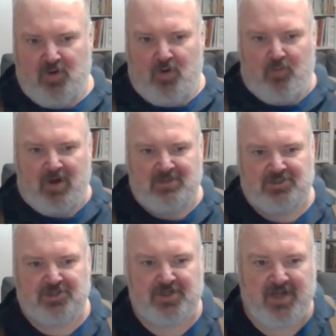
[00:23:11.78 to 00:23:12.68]
one
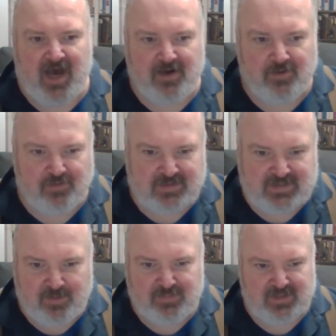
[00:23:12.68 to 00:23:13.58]
should not hold
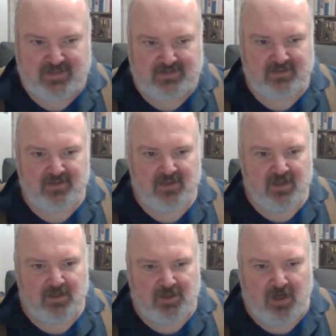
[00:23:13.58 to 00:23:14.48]
assemblies.
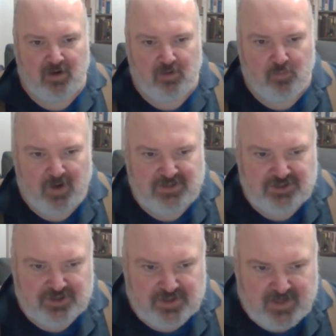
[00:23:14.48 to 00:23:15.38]
One
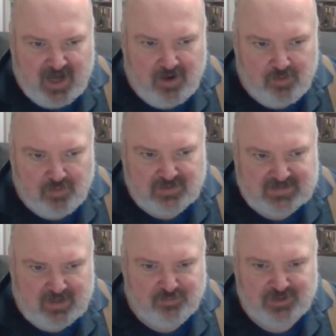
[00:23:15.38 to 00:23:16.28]
should not hold
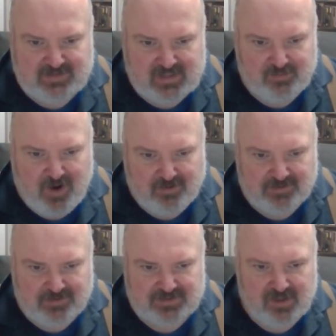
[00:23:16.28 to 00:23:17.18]
assemblies in
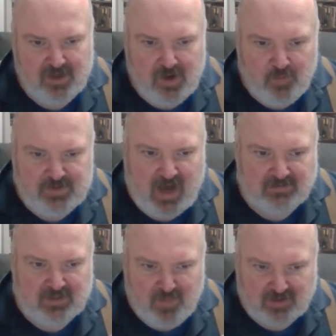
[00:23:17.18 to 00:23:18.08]
democracies without
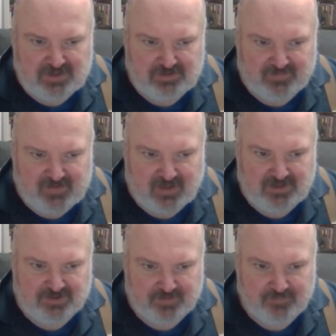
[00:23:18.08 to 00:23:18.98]
the multitude of the country.